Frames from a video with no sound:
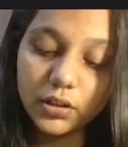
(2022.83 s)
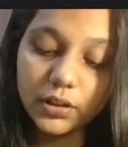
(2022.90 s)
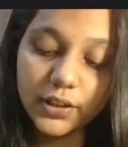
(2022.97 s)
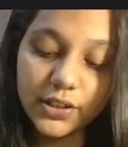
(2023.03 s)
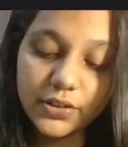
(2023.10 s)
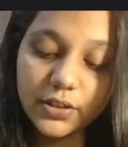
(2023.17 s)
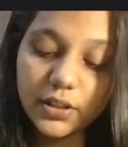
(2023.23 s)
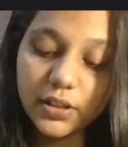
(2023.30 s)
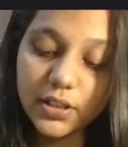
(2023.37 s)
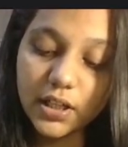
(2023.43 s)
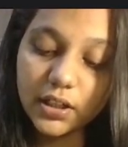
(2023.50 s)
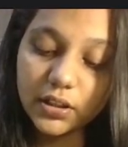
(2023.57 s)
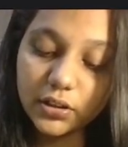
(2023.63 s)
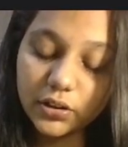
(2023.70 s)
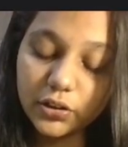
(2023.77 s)
crystals
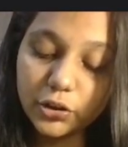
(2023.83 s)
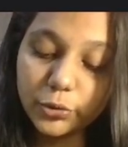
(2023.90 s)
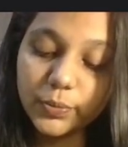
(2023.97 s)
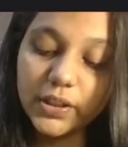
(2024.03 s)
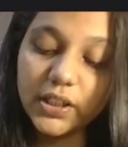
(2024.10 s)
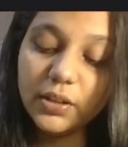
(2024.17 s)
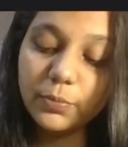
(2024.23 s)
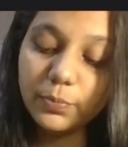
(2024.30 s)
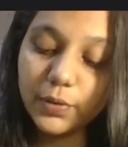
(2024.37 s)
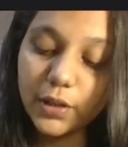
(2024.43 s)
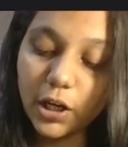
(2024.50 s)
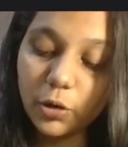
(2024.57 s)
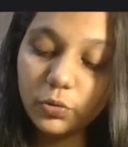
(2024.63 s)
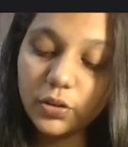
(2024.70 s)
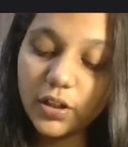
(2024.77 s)
are turned to be
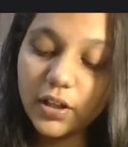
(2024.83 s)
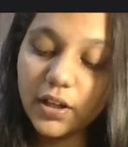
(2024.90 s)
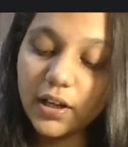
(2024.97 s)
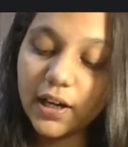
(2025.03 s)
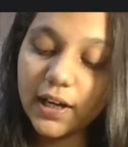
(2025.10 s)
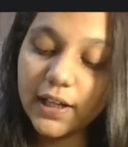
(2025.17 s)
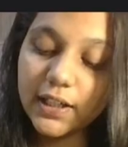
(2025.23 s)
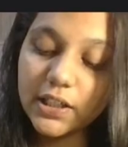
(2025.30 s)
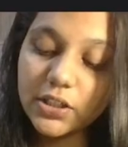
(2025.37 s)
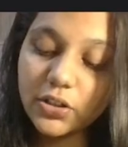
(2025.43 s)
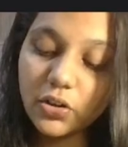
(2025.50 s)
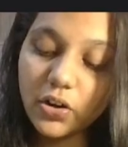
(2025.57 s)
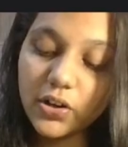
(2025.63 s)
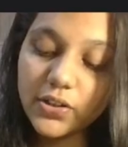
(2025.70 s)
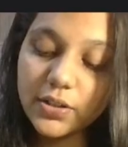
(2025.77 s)
brown, and a
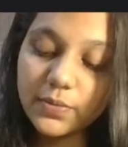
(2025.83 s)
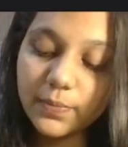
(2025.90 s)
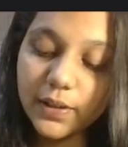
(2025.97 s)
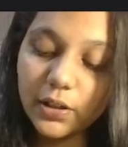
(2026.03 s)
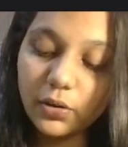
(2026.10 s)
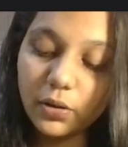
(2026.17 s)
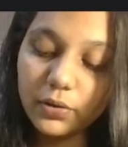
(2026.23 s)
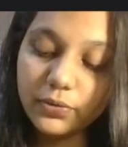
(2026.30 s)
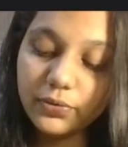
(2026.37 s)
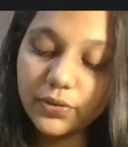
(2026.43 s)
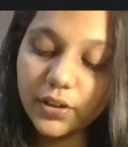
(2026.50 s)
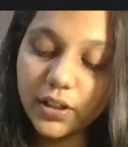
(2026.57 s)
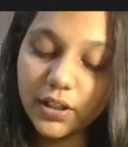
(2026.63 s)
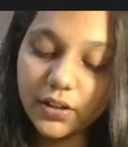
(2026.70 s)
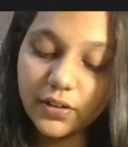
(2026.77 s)
strong smell of
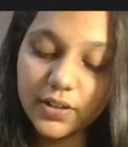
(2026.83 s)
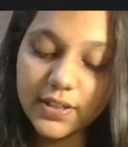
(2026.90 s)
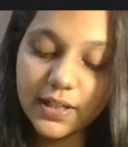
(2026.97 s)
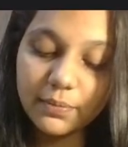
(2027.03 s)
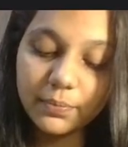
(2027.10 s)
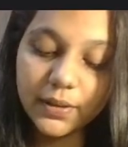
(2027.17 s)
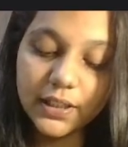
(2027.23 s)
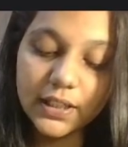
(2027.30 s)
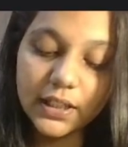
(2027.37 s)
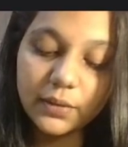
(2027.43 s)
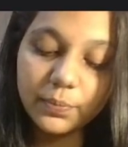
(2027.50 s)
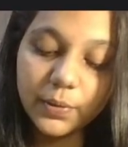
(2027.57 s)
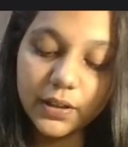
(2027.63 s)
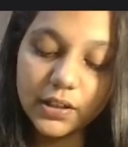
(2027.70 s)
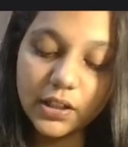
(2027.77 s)
resembling
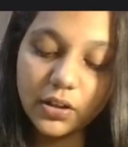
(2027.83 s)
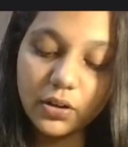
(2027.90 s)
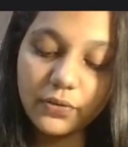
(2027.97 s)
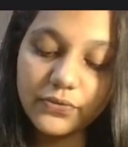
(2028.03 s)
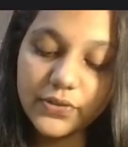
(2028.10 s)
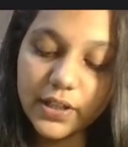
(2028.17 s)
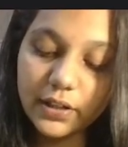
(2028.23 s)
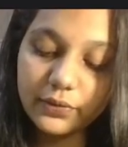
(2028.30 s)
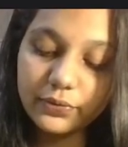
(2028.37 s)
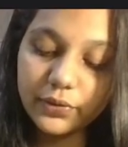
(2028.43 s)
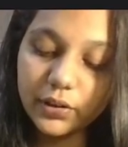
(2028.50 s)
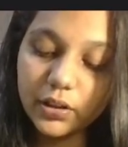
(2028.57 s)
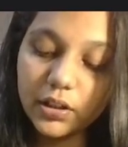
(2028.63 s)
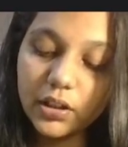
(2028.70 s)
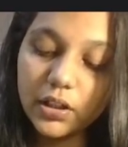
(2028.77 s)
burning of
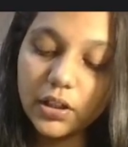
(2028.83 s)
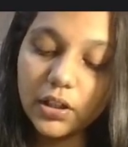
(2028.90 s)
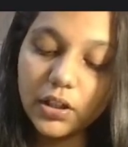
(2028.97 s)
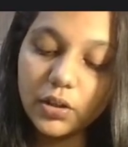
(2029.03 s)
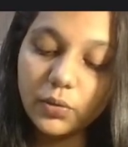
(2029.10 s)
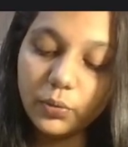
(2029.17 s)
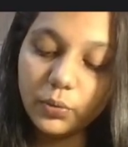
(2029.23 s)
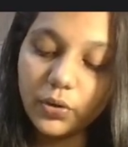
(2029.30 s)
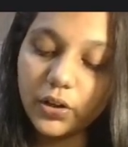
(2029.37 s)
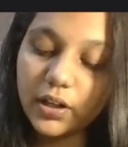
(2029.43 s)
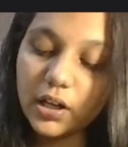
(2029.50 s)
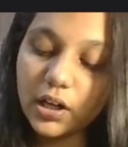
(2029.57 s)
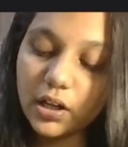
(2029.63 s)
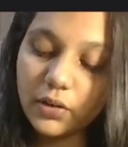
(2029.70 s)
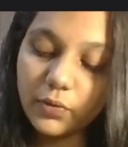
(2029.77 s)
sulfur
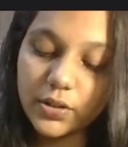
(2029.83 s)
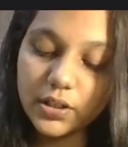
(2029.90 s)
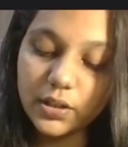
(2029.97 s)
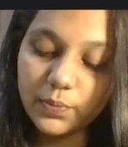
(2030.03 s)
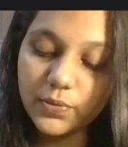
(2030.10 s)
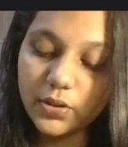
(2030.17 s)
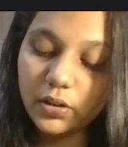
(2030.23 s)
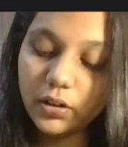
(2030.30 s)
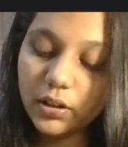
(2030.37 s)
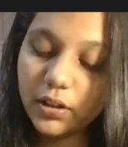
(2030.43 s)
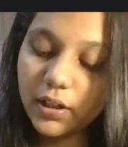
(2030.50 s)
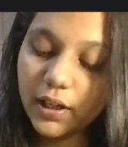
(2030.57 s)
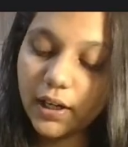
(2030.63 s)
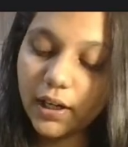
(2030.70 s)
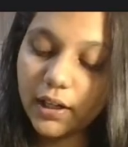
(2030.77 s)
was absorbed.
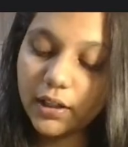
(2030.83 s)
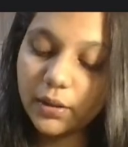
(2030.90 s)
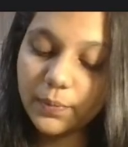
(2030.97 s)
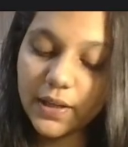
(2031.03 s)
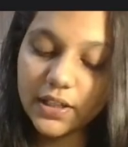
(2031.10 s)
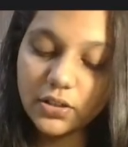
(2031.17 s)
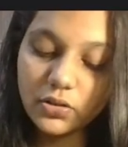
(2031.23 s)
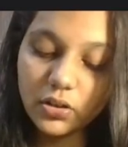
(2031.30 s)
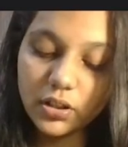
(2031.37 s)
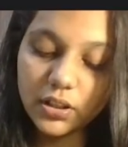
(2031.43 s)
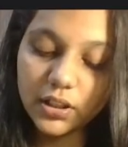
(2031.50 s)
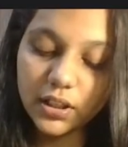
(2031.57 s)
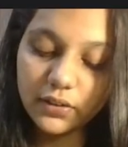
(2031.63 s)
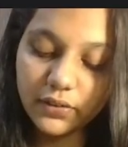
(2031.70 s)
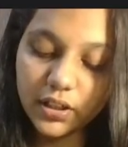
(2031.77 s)
And based on
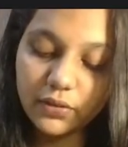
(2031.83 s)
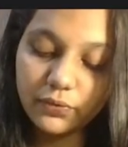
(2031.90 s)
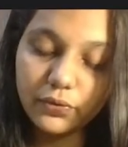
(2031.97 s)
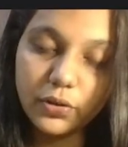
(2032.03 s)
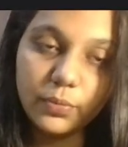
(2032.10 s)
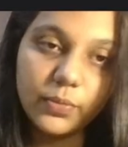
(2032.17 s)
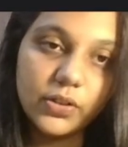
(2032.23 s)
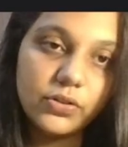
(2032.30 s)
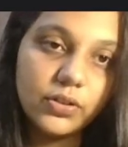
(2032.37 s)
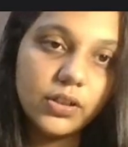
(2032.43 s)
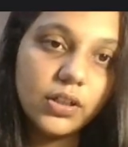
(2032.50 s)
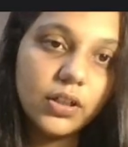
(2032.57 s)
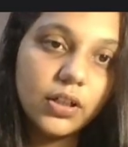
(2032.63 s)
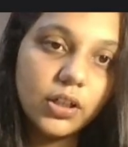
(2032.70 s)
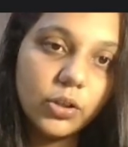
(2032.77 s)
the given
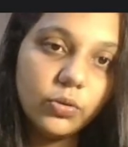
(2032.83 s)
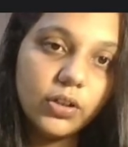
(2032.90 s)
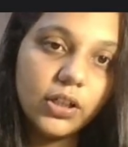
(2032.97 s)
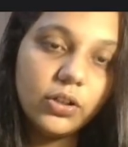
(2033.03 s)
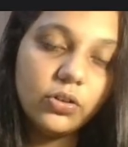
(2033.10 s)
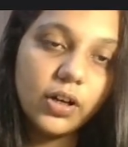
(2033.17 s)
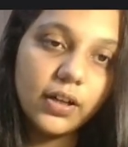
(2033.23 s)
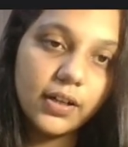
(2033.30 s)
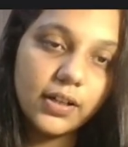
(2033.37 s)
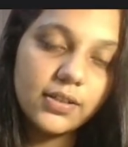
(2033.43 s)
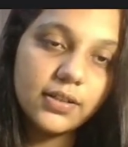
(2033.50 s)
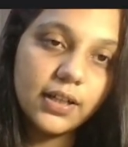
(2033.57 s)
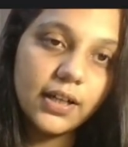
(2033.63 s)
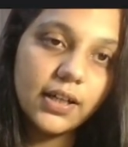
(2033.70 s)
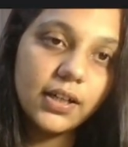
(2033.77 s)
information, you need to
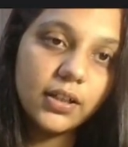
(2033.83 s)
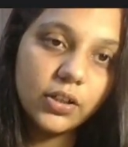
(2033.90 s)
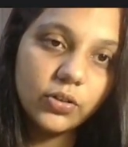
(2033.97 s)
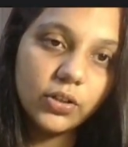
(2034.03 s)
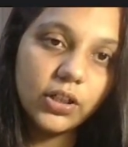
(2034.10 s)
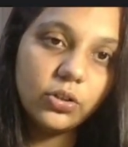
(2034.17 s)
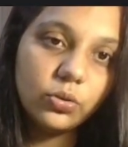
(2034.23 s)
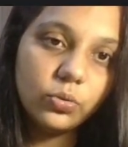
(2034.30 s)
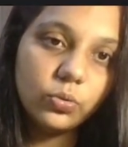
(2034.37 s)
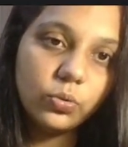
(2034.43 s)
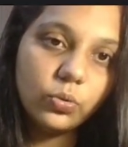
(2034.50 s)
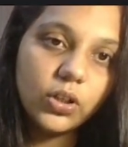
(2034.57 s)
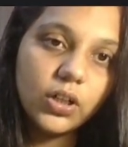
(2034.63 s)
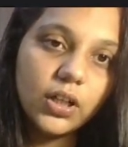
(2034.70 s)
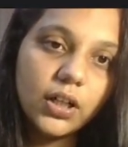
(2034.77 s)
understand, you need
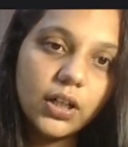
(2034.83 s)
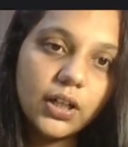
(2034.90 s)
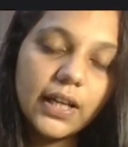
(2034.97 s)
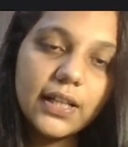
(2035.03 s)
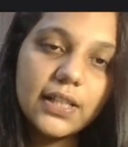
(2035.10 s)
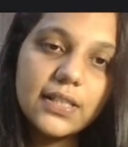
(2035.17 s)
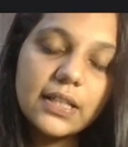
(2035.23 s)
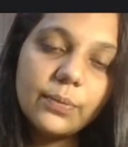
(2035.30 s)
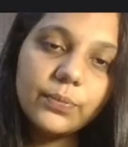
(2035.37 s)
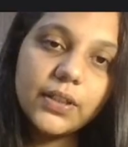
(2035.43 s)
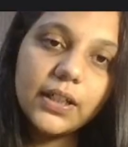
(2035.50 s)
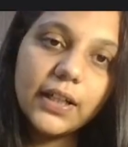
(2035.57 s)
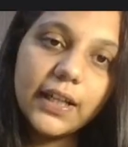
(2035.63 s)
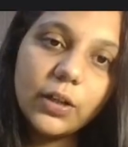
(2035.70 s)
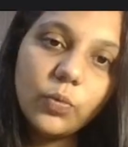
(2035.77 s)
to tell
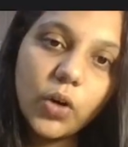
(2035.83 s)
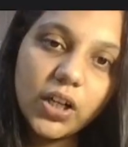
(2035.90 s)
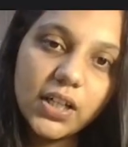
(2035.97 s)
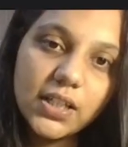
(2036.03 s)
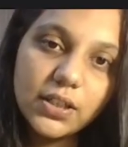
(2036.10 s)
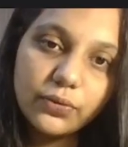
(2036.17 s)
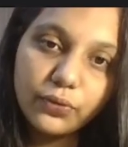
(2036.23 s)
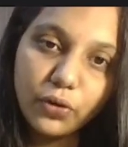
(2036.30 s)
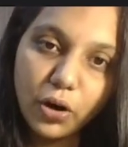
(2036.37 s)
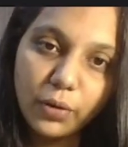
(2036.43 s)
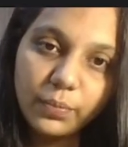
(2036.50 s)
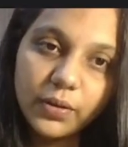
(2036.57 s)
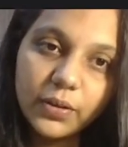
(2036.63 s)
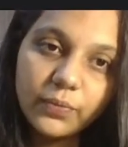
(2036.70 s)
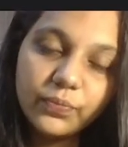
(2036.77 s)
something like what is
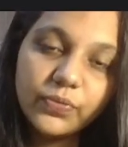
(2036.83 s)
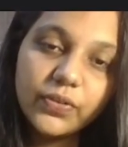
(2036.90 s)
formed